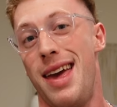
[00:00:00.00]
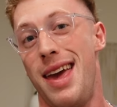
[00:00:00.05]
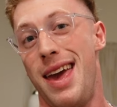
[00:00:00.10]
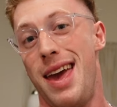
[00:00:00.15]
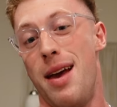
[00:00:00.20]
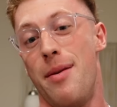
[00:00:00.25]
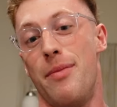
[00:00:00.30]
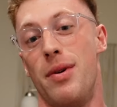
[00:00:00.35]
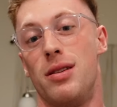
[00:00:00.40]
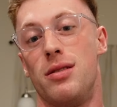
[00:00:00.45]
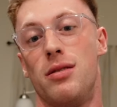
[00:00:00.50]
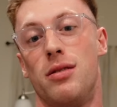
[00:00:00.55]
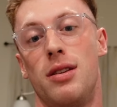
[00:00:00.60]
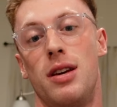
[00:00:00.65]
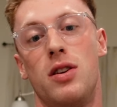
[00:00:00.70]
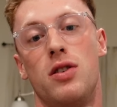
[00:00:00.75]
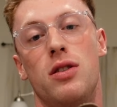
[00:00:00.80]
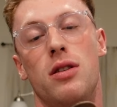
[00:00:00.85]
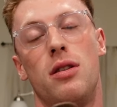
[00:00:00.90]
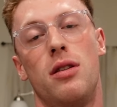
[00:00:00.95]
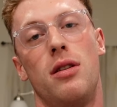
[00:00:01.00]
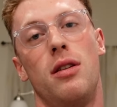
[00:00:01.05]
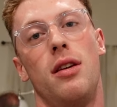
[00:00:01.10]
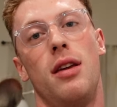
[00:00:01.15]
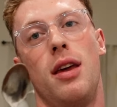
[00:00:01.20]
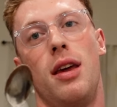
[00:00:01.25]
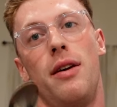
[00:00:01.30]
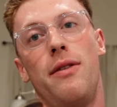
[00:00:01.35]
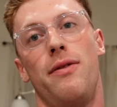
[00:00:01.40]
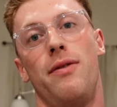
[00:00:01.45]
and Muscle Nation
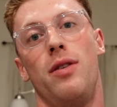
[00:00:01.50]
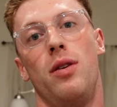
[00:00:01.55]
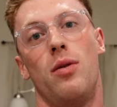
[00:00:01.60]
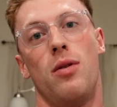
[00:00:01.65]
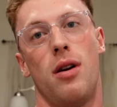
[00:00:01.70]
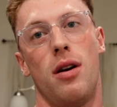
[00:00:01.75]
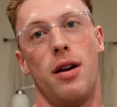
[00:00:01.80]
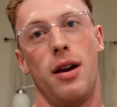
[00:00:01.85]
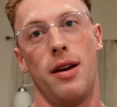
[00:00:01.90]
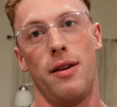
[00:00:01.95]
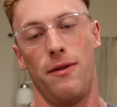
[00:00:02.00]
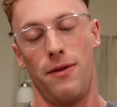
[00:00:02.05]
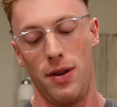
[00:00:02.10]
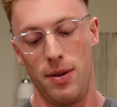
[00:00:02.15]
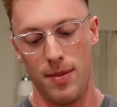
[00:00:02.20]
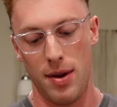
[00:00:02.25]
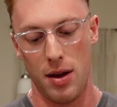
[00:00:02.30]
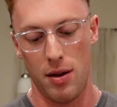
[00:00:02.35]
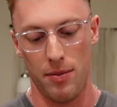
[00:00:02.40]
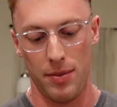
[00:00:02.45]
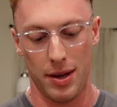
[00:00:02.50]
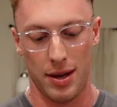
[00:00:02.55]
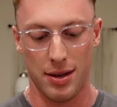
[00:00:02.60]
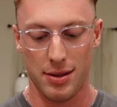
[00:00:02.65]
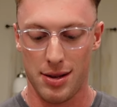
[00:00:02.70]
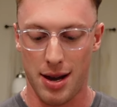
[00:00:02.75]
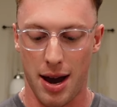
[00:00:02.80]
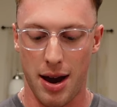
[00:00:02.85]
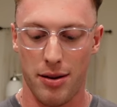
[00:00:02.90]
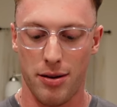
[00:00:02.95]
if you are a female,
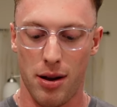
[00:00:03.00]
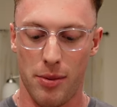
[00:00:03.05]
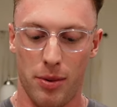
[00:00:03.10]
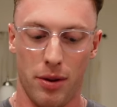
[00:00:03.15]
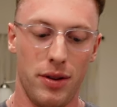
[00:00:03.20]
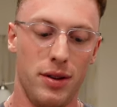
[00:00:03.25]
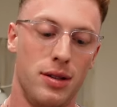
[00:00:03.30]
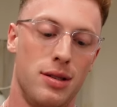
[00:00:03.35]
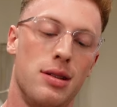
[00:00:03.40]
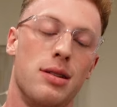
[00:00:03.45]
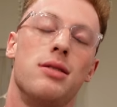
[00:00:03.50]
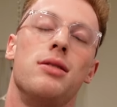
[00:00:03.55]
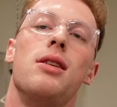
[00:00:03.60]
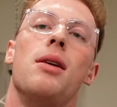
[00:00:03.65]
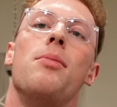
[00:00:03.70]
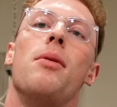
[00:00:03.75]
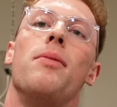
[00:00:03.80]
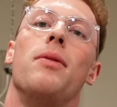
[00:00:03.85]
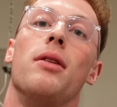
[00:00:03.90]
because Iron Rebel needs to step up